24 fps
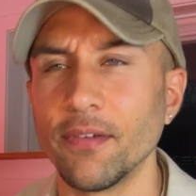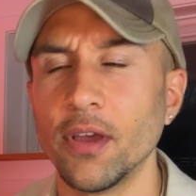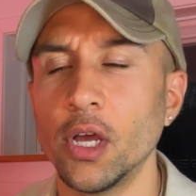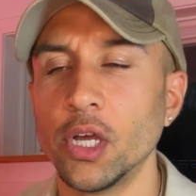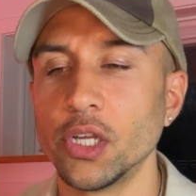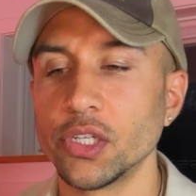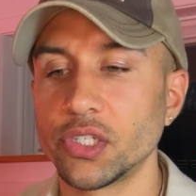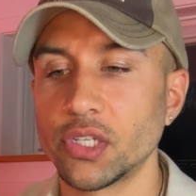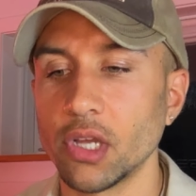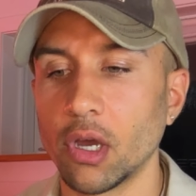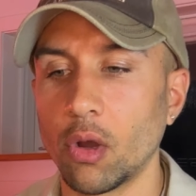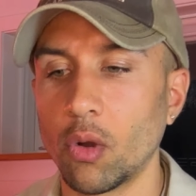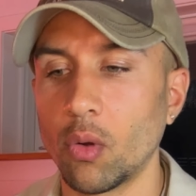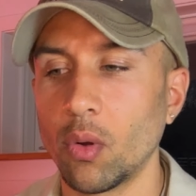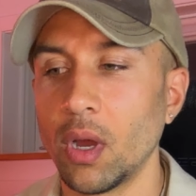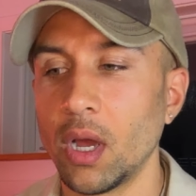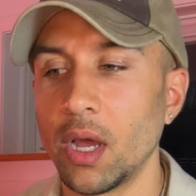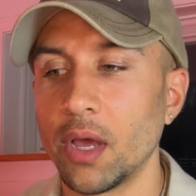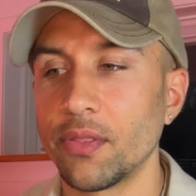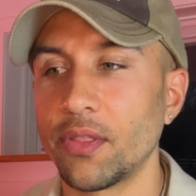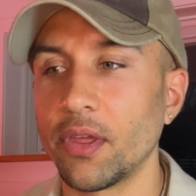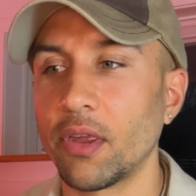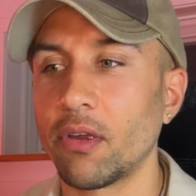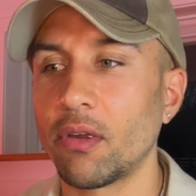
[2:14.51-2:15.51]
So
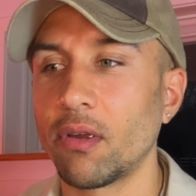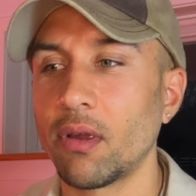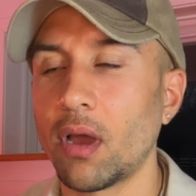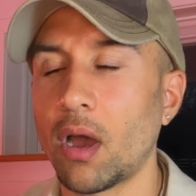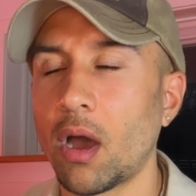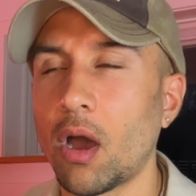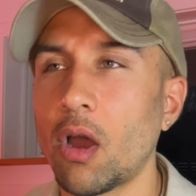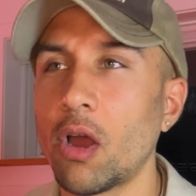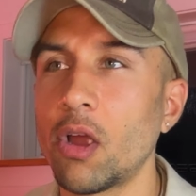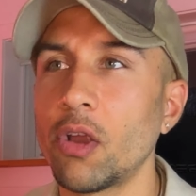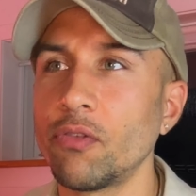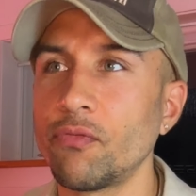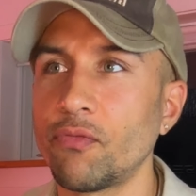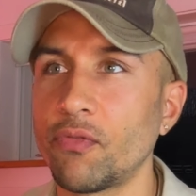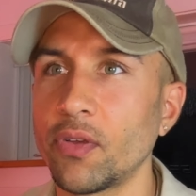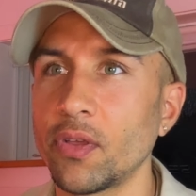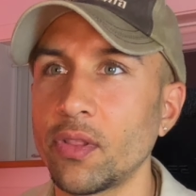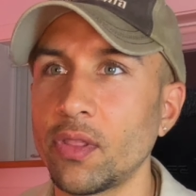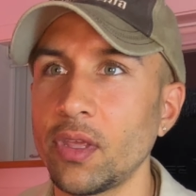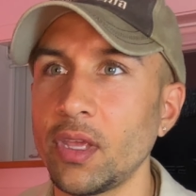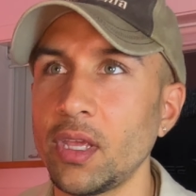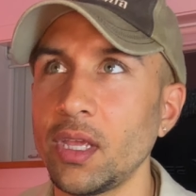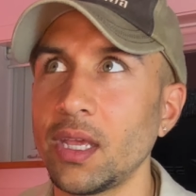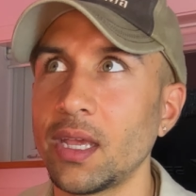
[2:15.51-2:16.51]
there aren't
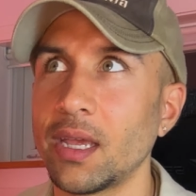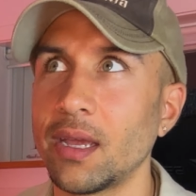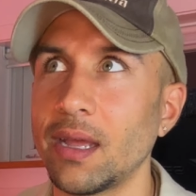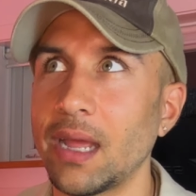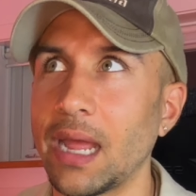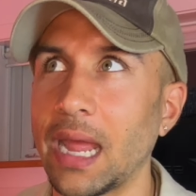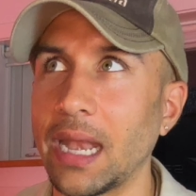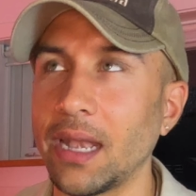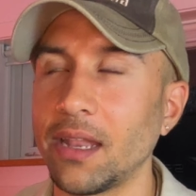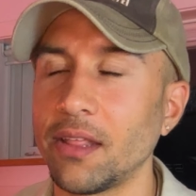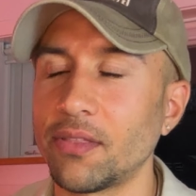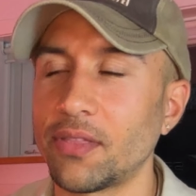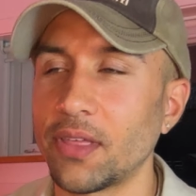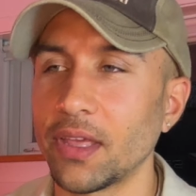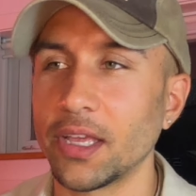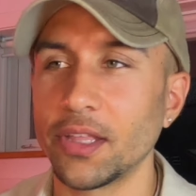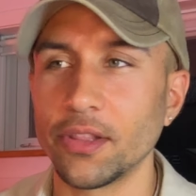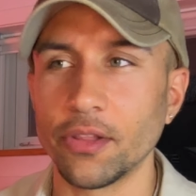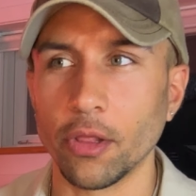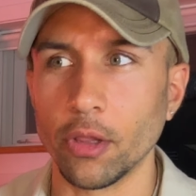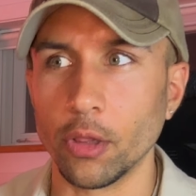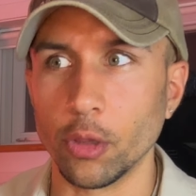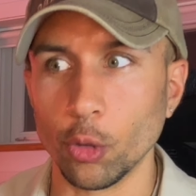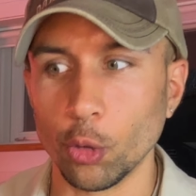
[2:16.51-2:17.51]
really anything in
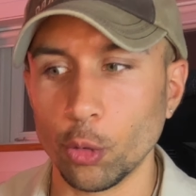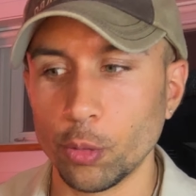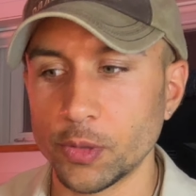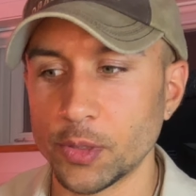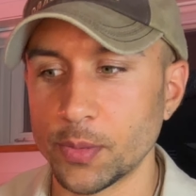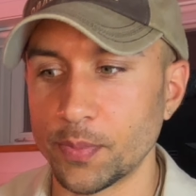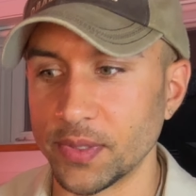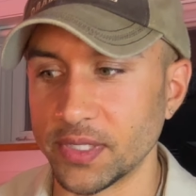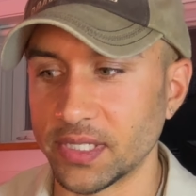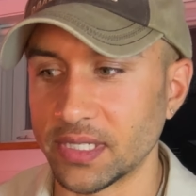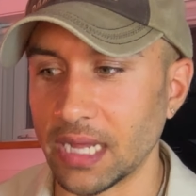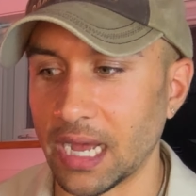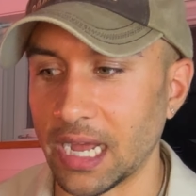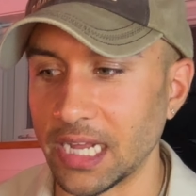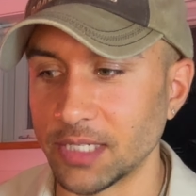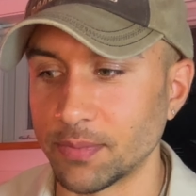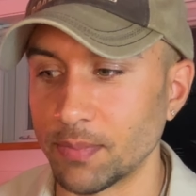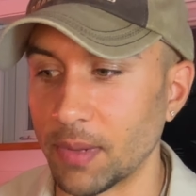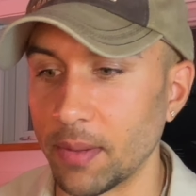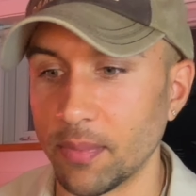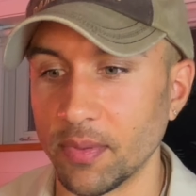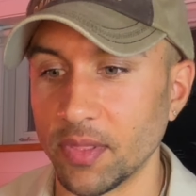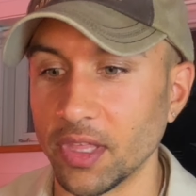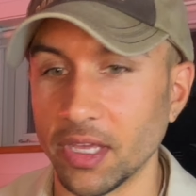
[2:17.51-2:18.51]
the loops besides
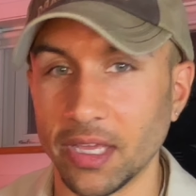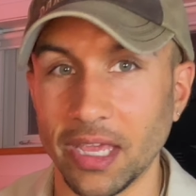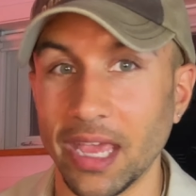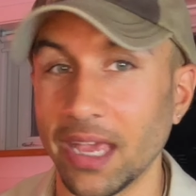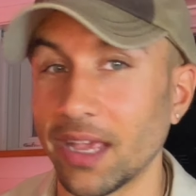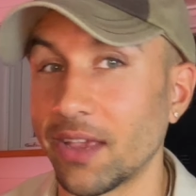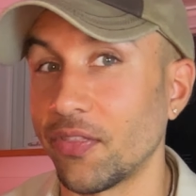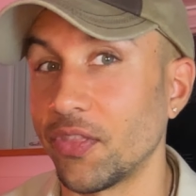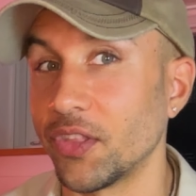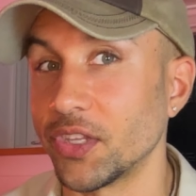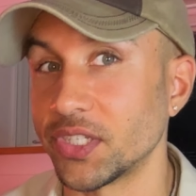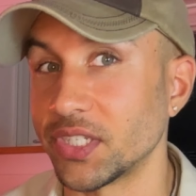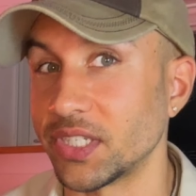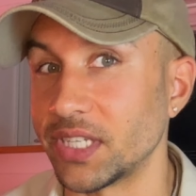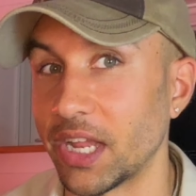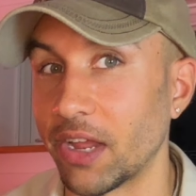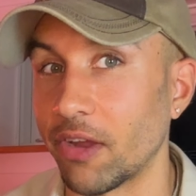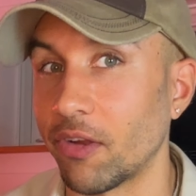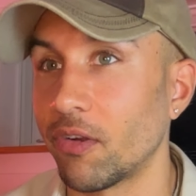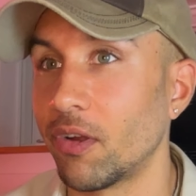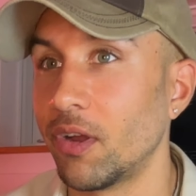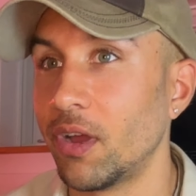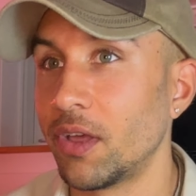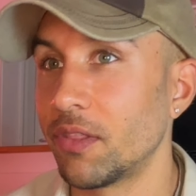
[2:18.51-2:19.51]
maybe the kick and the
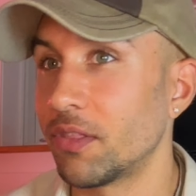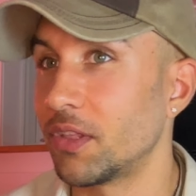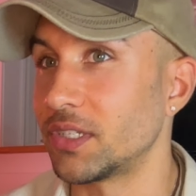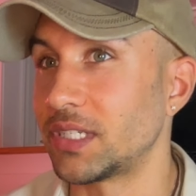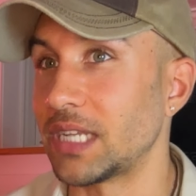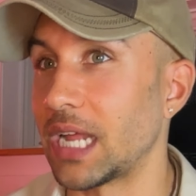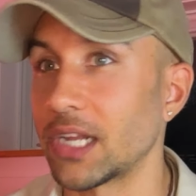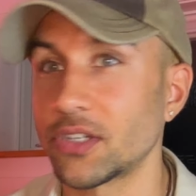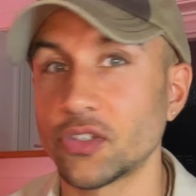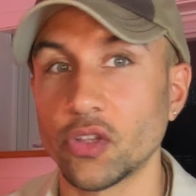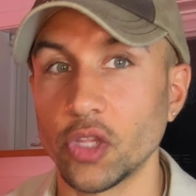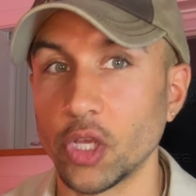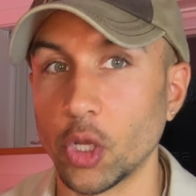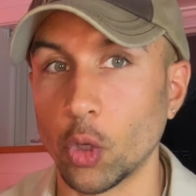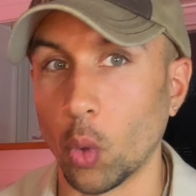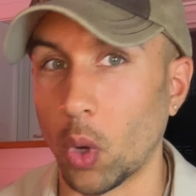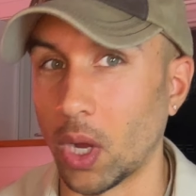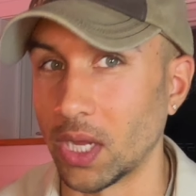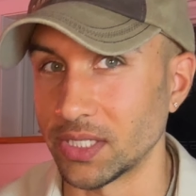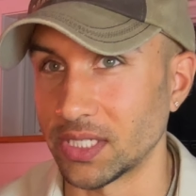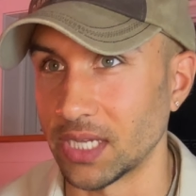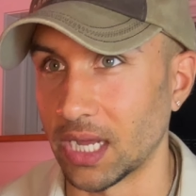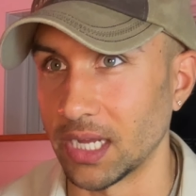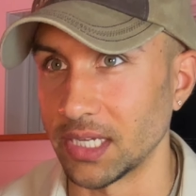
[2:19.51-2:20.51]
snare that's actually
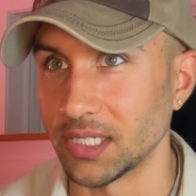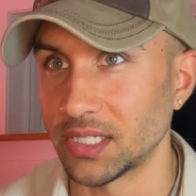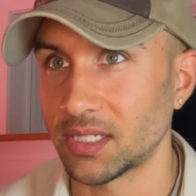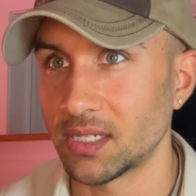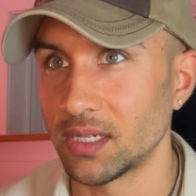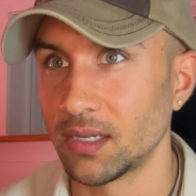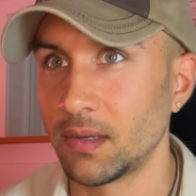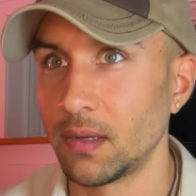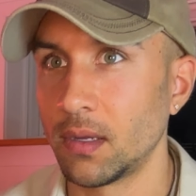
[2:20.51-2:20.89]
quantized,